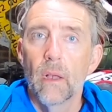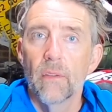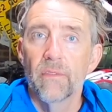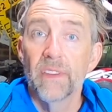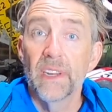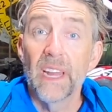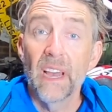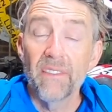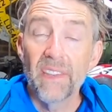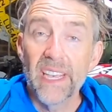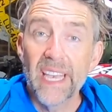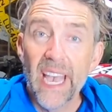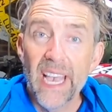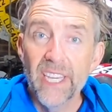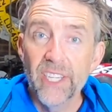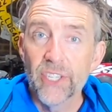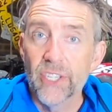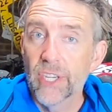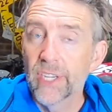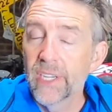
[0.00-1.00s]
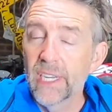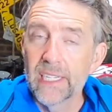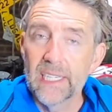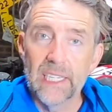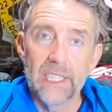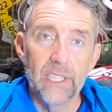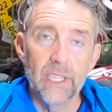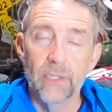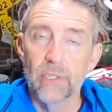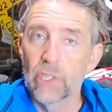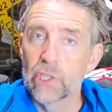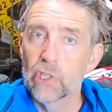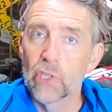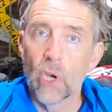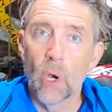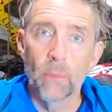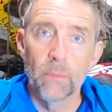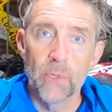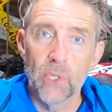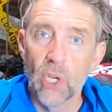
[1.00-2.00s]
For navigation, I didn't use a
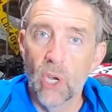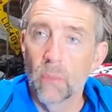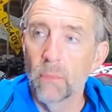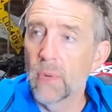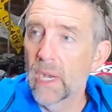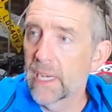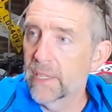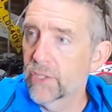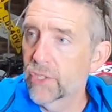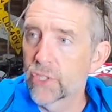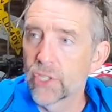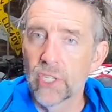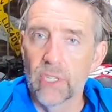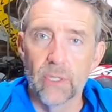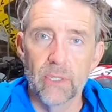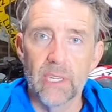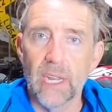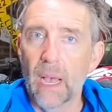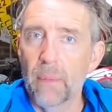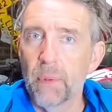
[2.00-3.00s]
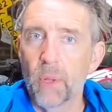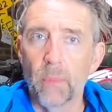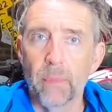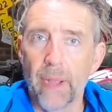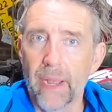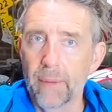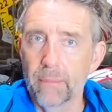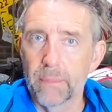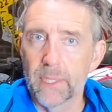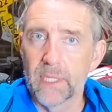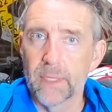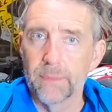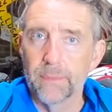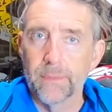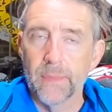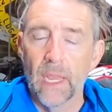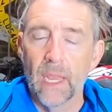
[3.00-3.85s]
TomTom, I just used Apple Maps.